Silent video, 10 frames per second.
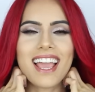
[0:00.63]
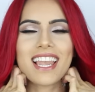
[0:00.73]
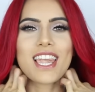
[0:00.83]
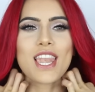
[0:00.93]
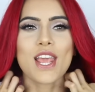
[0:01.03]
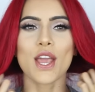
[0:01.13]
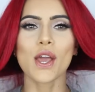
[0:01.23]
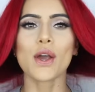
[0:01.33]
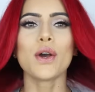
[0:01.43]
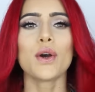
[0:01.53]

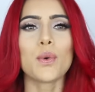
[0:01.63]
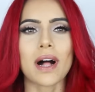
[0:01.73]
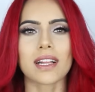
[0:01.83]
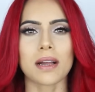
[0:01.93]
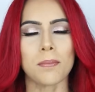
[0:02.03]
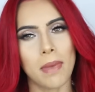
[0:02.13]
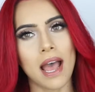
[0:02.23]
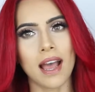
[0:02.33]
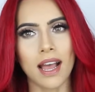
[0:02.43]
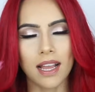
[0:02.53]
Hello, welcome
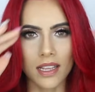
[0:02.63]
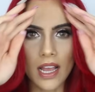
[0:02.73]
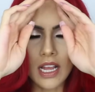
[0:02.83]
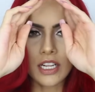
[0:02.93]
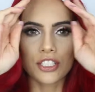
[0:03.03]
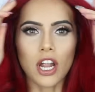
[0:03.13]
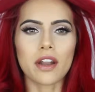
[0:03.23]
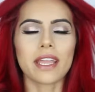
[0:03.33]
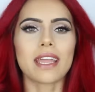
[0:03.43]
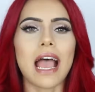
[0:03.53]
back.
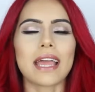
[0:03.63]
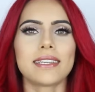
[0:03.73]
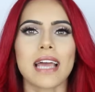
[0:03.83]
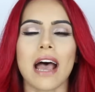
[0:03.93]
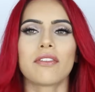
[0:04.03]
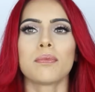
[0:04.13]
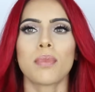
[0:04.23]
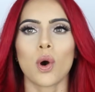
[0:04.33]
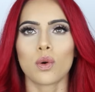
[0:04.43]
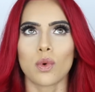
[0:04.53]
Sorry, I didn't
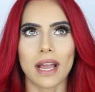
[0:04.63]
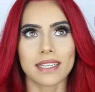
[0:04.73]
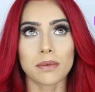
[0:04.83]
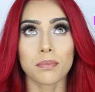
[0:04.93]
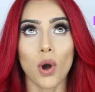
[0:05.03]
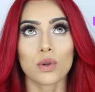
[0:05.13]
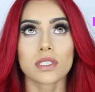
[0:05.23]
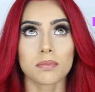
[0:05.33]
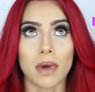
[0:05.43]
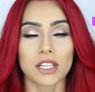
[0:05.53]

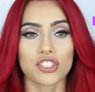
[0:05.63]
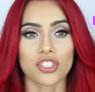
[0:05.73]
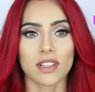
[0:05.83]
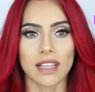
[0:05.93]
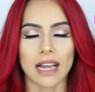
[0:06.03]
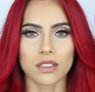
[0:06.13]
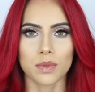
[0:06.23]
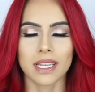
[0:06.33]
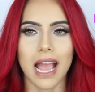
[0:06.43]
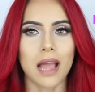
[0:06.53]
post much last
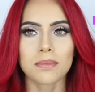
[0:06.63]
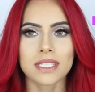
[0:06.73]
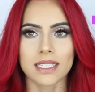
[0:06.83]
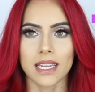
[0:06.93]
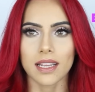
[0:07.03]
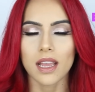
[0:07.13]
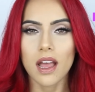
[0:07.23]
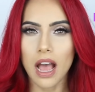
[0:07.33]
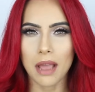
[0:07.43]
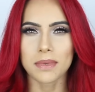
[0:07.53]
week. I'm sick.
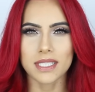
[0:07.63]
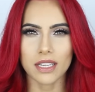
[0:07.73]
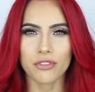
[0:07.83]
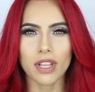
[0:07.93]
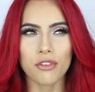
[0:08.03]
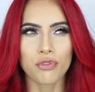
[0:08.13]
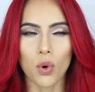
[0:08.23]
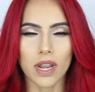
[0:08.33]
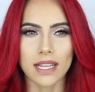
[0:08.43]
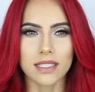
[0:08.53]
I've been sick for like
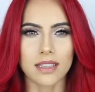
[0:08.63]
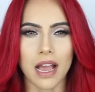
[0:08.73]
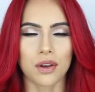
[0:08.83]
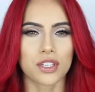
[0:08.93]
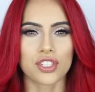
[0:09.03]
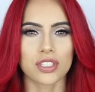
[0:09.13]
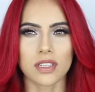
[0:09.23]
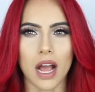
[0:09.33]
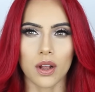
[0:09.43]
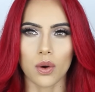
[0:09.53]
4 days now and it's just
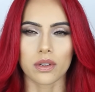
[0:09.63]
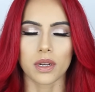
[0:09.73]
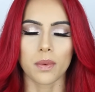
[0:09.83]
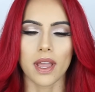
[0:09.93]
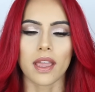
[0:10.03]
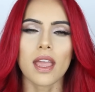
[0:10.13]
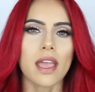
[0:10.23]
not going away.